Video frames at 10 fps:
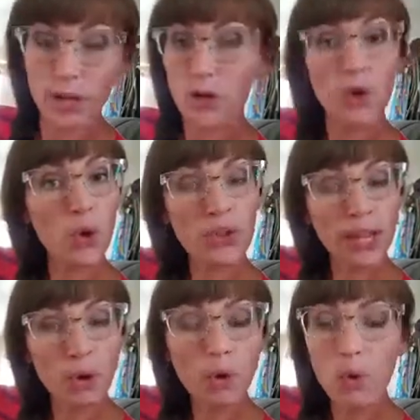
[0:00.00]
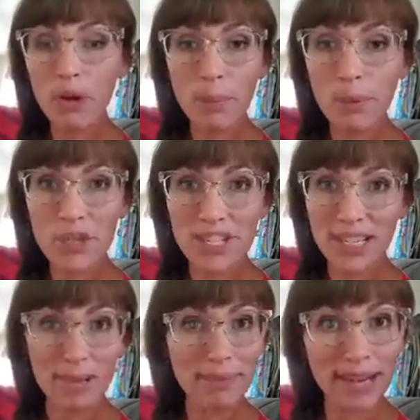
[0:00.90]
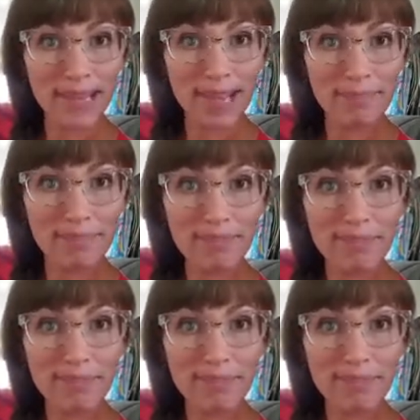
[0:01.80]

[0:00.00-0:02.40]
No tengo una mochila blanca.